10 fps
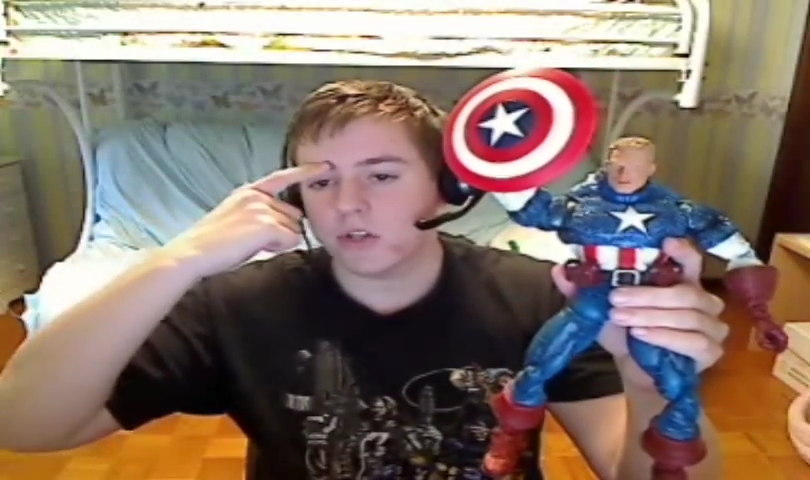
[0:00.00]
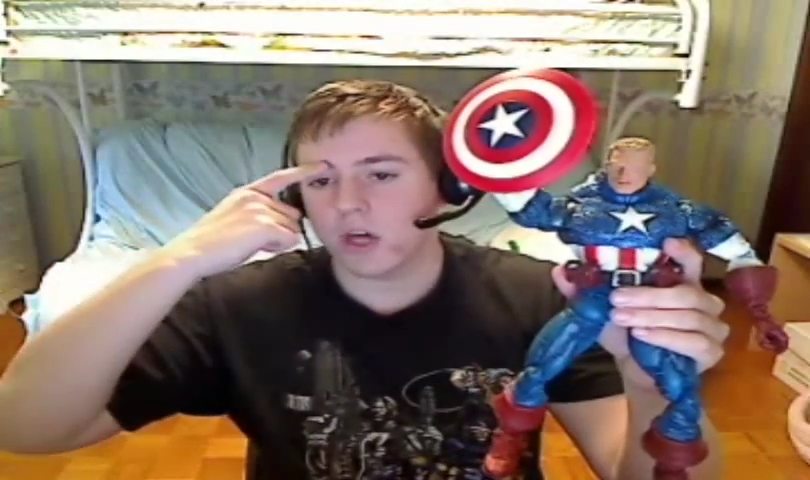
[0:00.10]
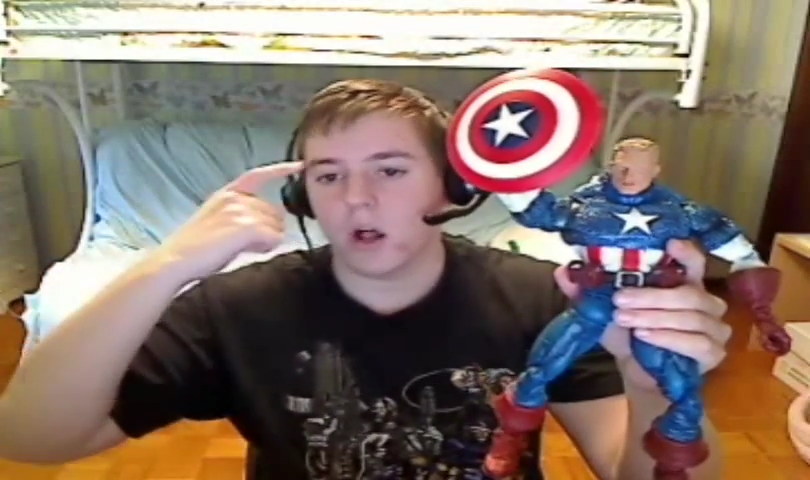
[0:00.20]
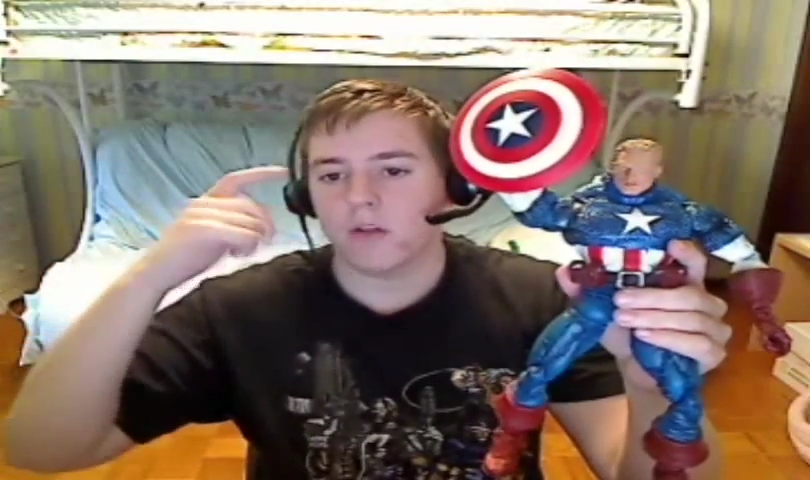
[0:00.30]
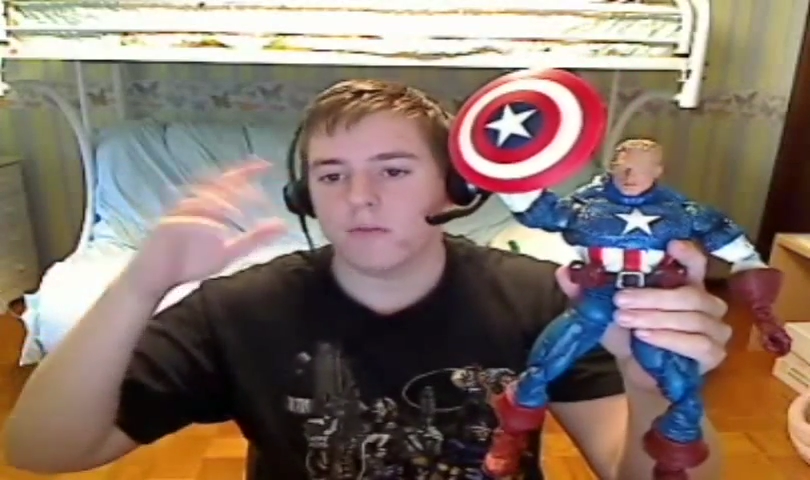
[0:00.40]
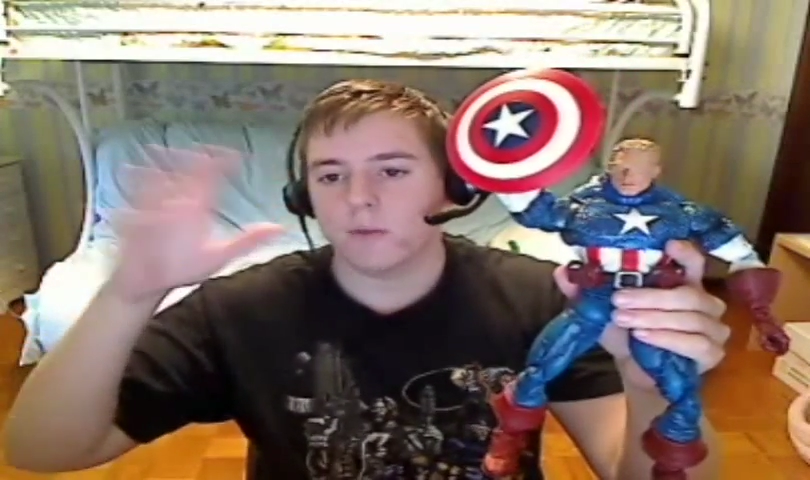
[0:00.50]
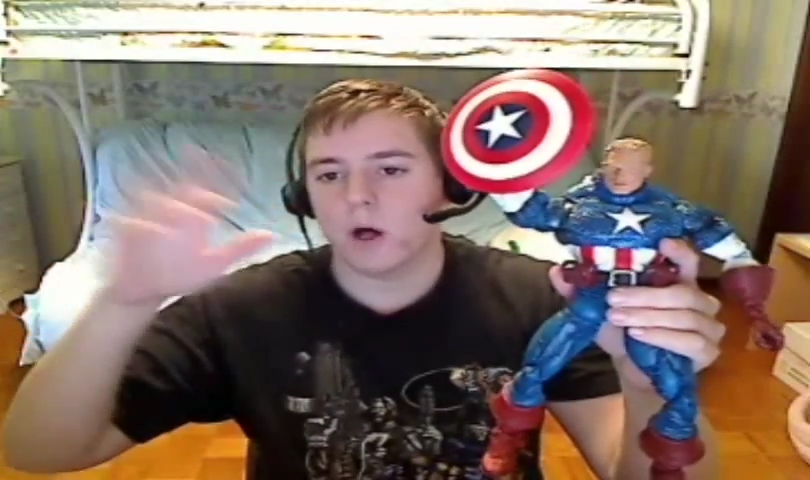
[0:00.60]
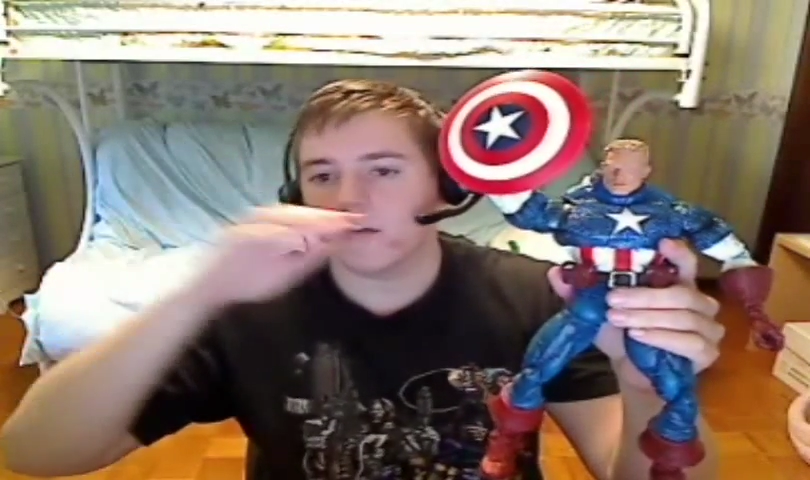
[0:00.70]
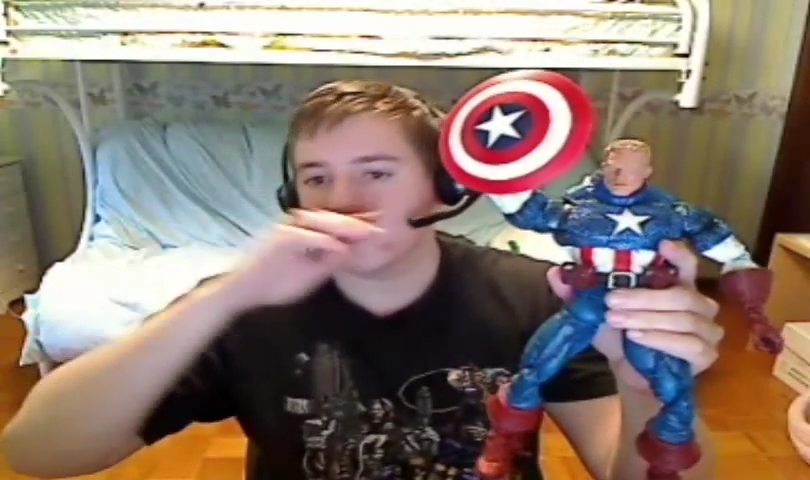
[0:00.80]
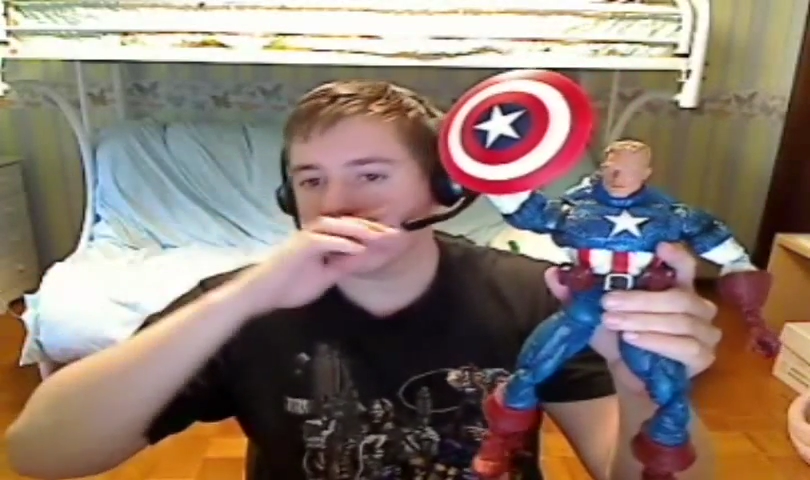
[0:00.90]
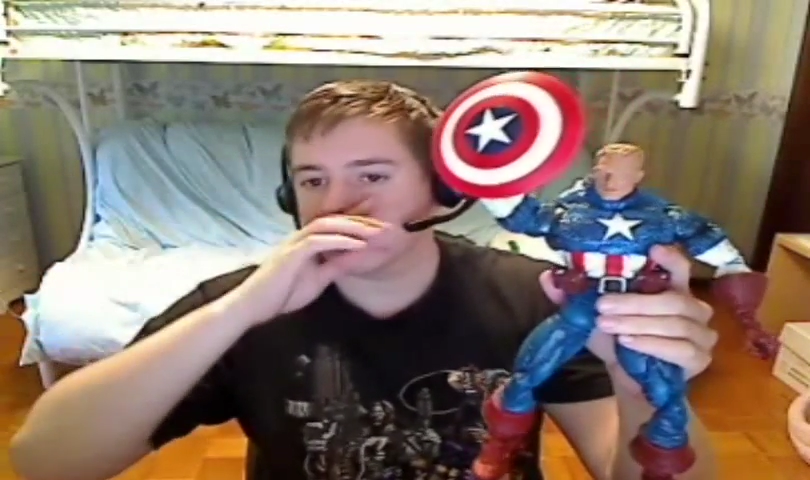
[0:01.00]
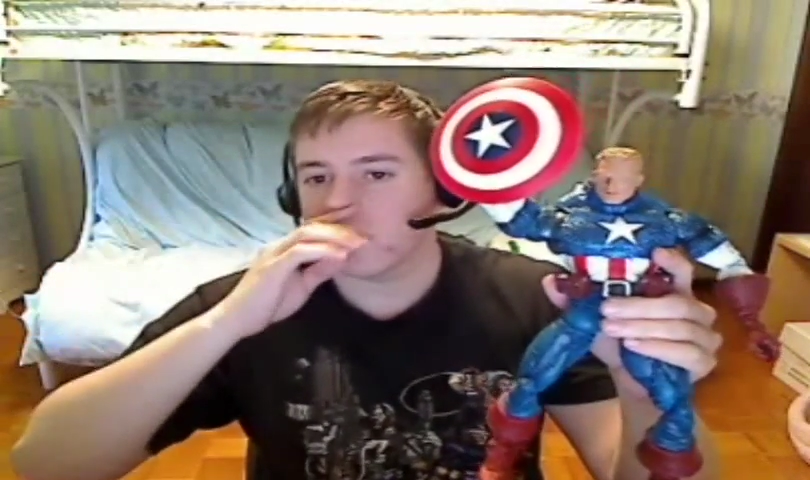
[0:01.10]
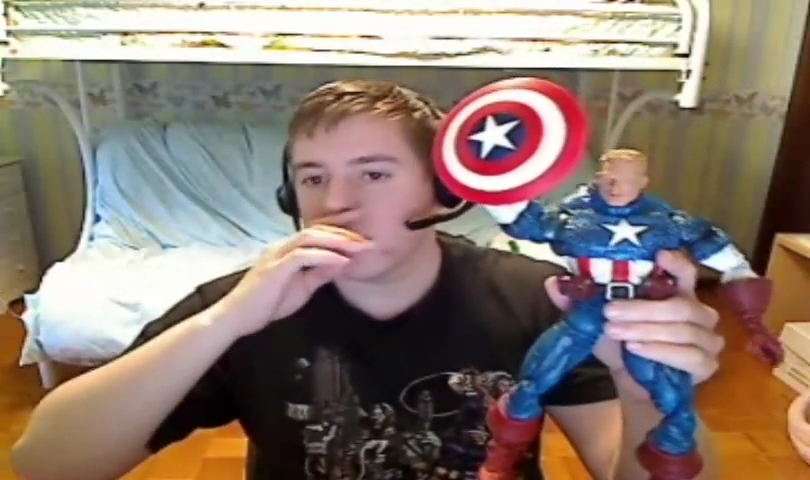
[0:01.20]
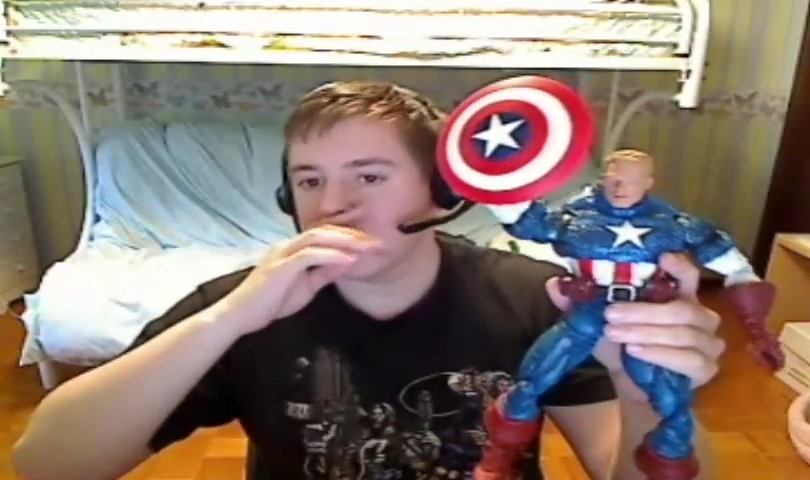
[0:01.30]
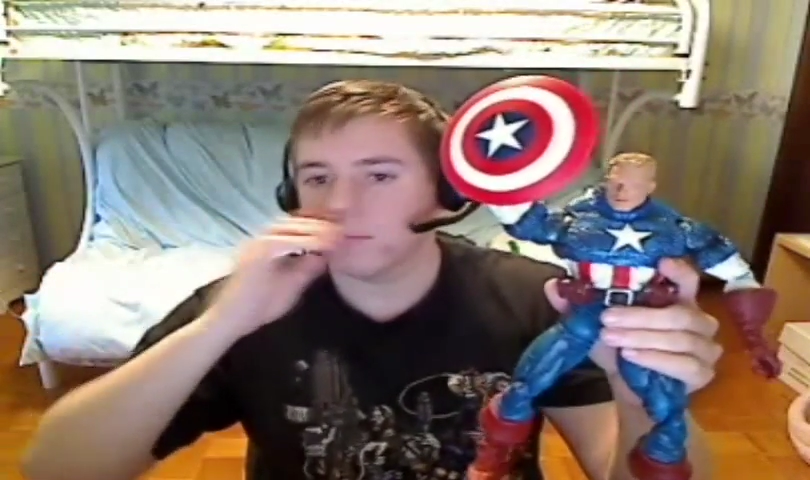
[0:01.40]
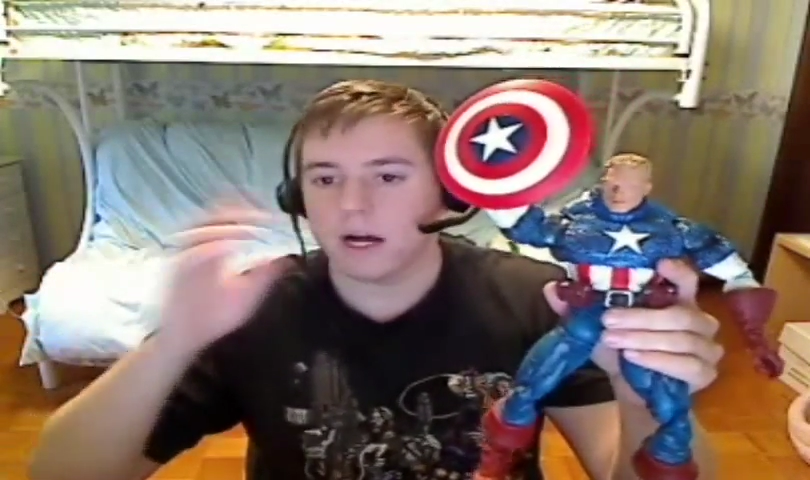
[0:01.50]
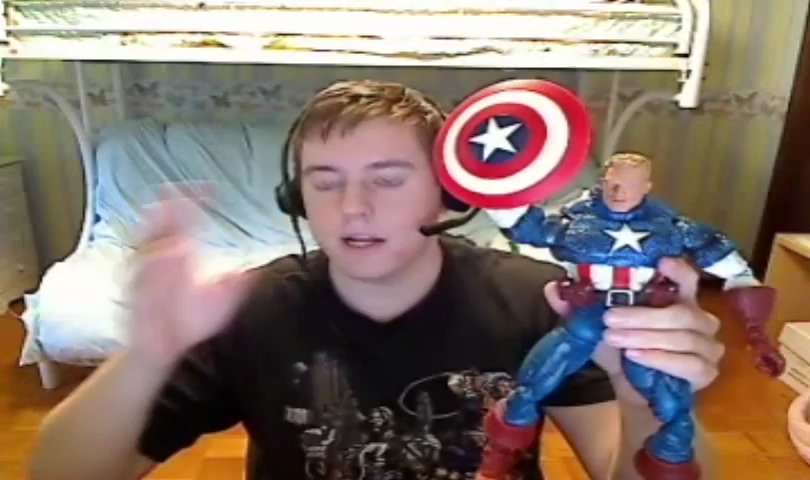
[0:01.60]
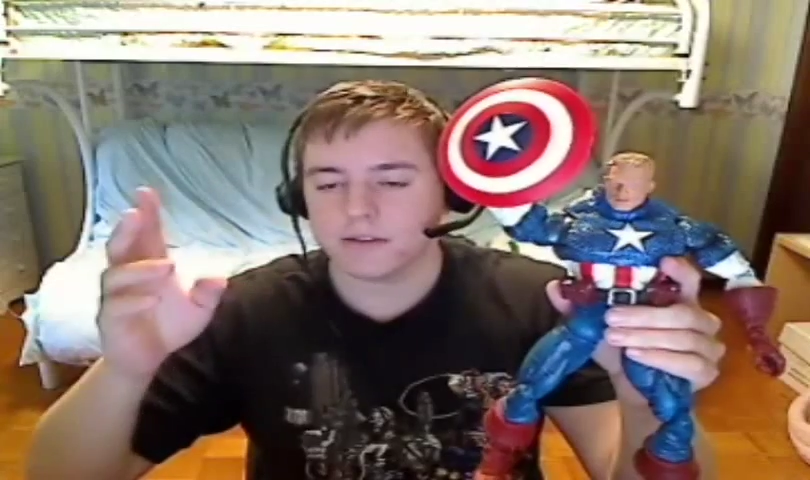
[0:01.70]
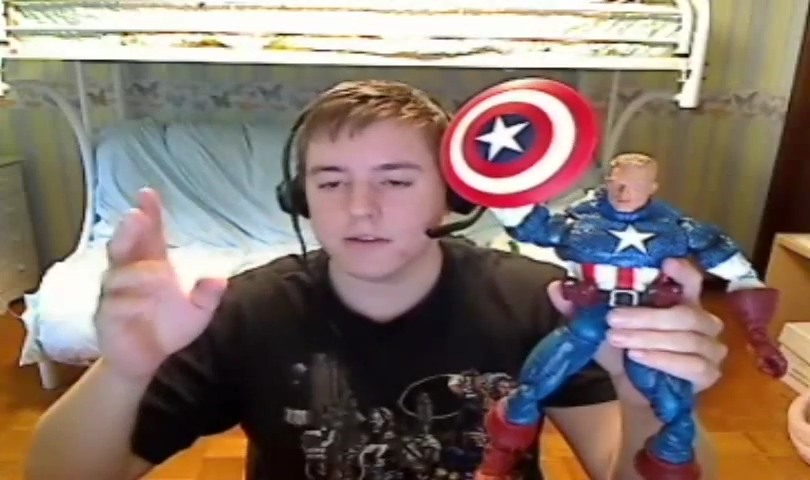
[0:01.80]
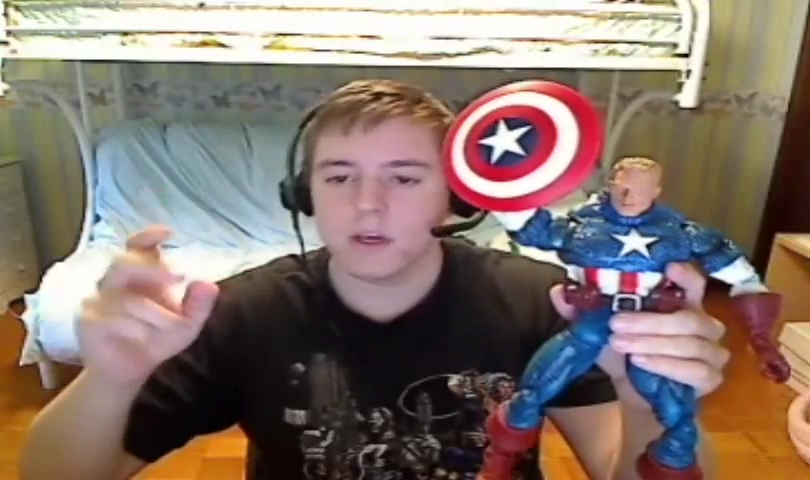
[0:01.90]
not all of them, they all have their own style,
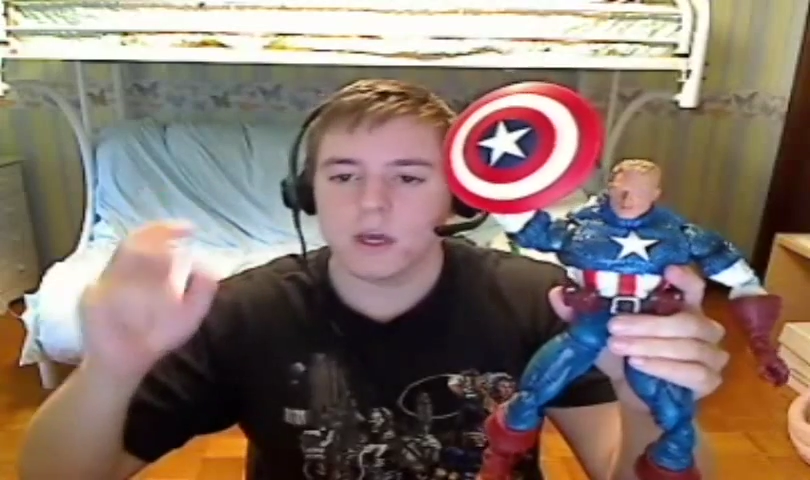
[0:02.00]
but